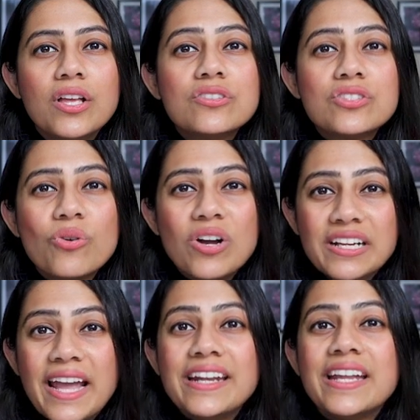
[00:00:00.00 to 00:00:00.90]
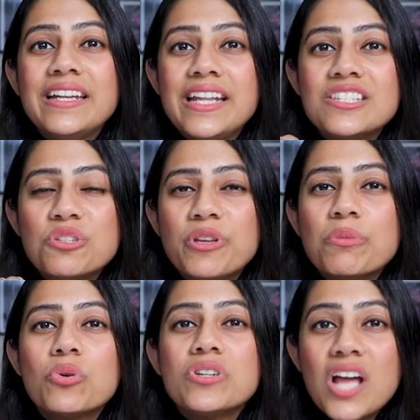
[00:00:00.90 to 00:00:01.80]
So again, it needs to be a
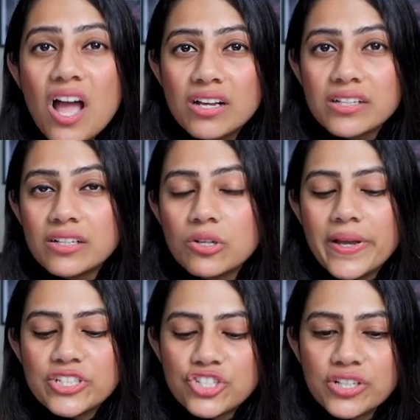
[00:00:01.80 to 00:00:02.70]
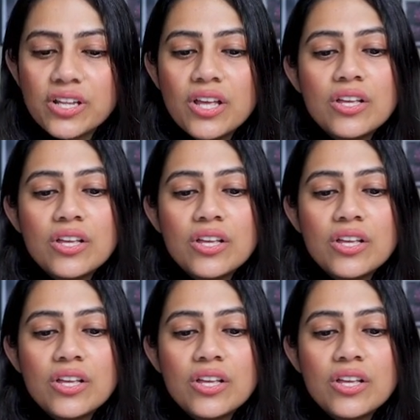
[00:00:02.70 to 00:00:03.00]
more targeted question.